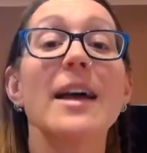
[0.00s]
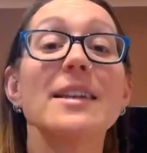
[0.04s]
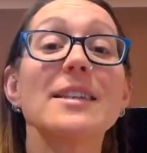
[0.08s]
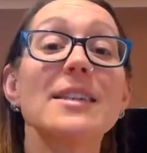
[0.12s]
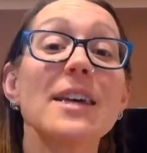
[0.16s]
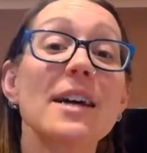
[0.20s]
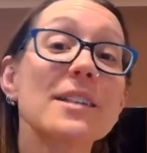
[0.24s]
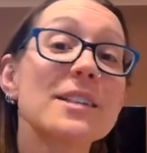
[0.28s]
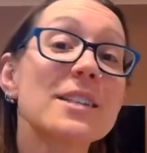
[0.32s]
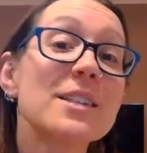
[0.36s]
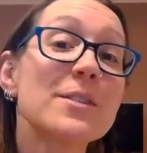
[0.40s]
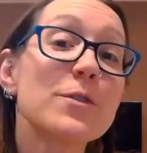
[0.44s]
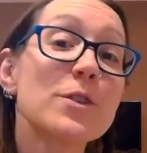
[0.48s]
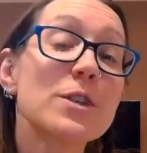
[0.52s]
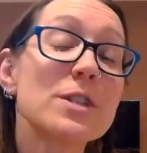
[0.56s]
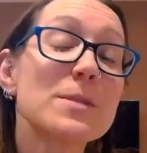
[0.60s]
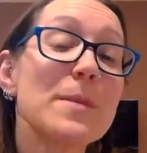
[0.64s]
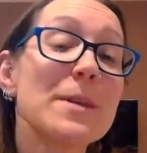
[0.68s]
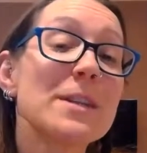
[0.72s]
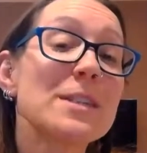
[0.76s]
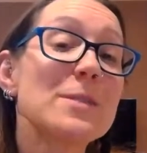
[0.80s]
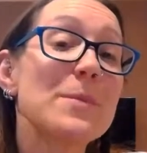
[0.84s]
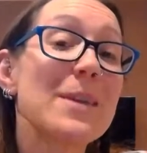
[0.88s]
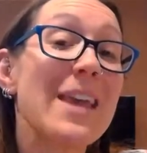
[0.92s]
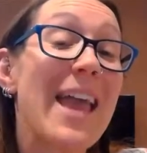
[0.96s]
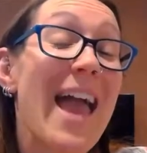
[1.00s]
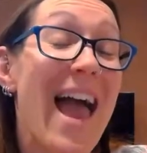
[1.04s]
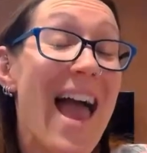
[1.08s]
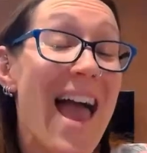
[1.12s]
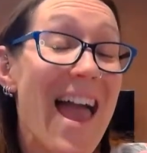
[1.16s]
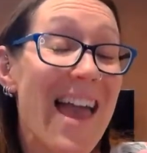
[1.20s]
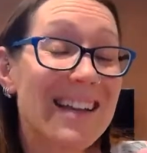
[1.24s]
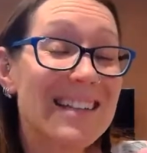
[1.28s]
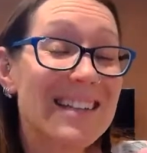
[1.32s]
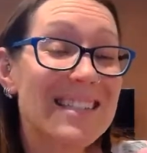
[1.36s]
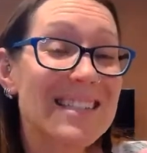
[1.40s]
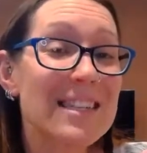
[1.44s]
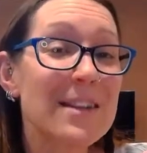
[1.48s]
Douglas fir is meant to be
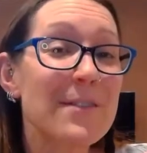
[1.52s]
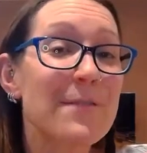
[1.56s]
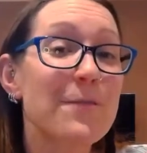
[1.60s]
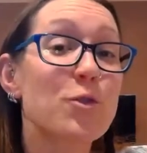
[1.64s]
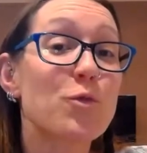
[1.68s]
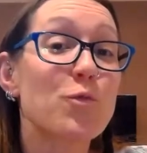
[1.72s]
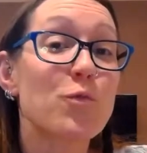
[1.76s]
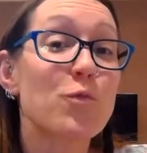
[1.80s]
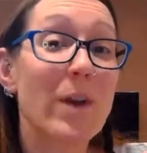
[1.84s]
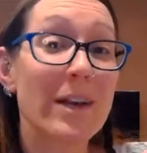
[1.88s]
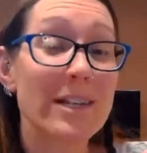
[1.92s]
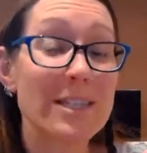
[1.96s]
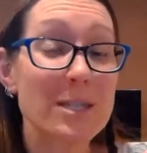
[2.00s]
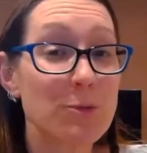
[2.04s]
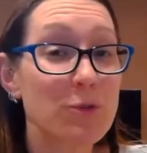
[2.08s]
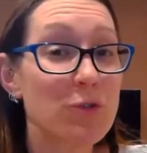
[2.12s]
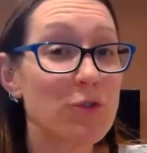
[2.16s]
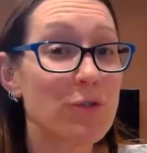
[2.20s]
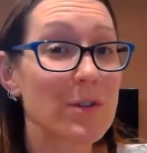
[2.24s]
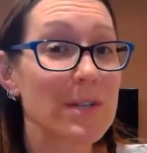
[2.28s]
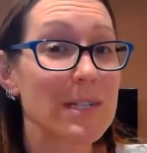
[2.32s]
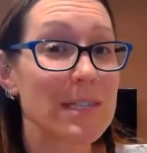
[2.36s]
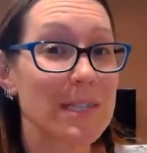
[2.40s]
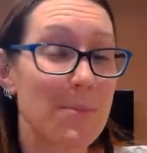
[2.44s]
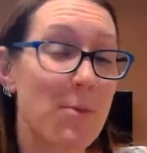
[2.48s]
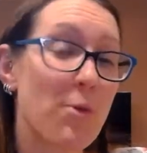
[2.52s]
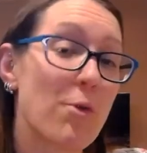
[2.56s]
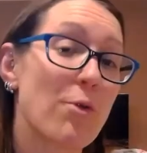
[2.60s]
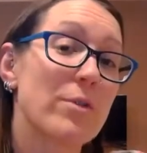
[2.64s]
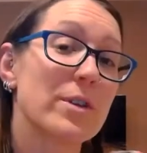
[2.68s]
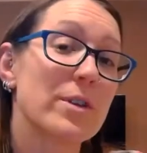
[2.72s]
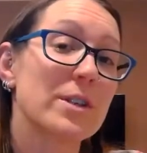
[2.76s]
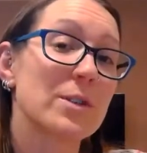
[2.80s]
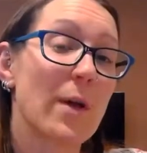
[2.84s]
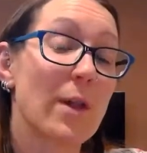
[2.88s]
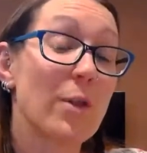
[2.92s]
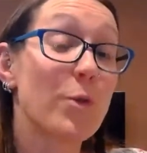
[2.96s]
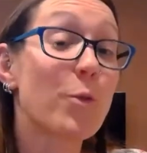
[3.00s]
excellent for respiratory support
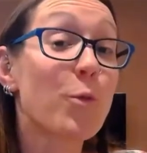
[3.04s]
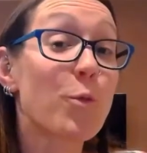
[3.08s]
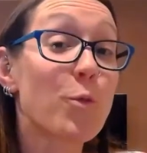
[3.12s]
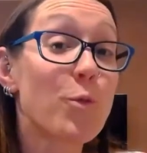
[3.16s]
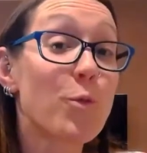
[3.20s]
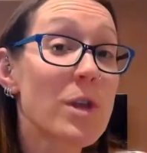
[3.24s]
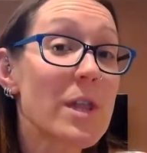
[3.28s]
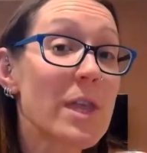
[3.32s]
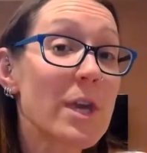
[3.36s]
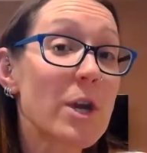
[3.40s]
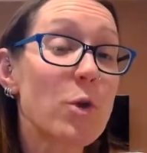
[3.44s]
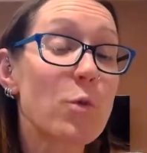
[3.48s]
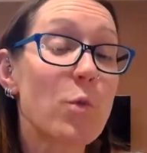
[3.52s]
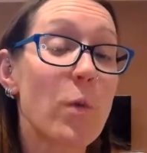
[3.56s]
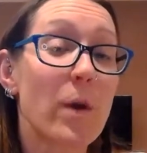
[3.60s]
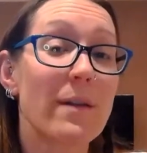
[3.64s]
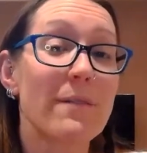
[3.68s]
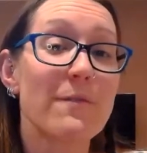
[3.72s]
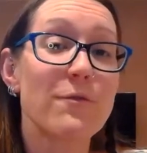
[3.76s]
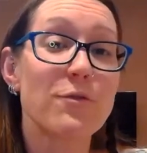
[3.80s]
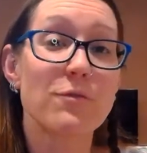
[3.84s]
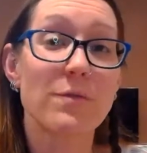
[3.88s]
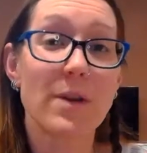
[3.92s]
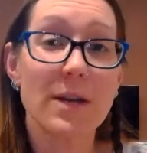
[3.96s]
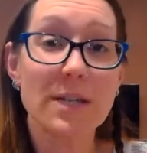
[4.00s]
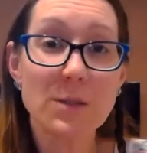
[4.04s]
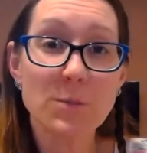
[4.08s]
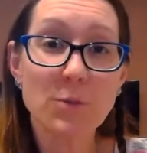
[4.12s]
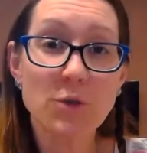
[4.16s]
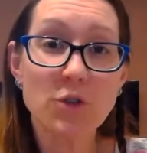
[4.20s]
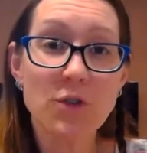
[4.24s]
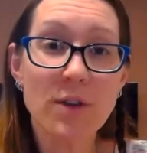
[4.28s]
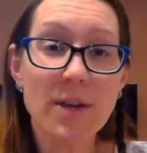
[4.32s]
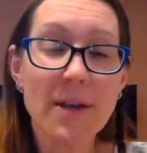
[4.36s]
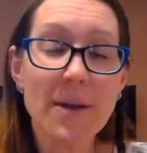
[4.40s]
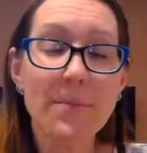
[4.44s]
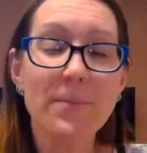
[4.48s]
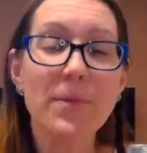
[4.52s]
as well, a really good one for
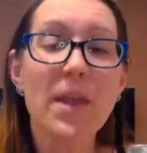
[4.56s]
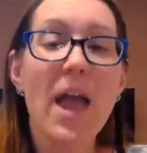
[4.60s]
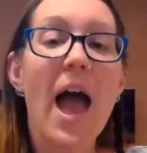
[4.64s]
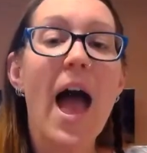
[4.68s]
respiratory.